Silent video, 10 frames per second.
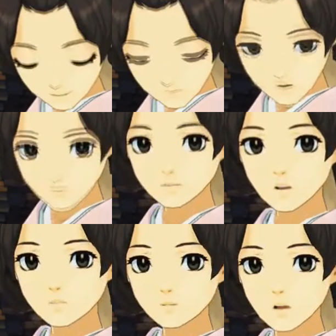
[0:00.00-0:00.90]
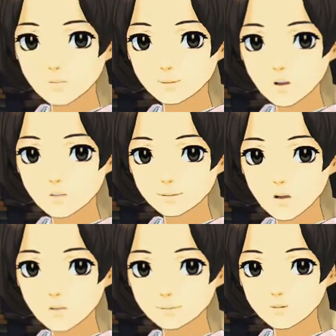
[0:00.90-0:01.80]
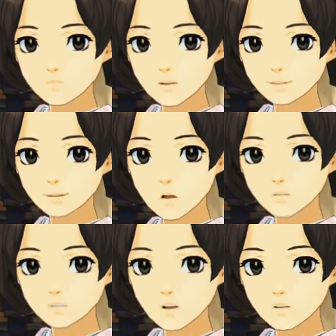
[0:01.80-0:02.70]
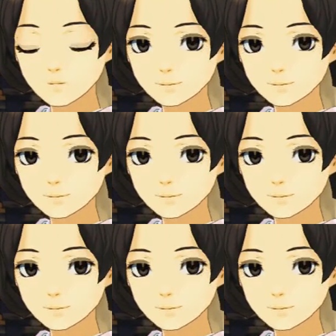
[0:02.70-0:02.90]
It was the first time I ever met a soldier from the Great British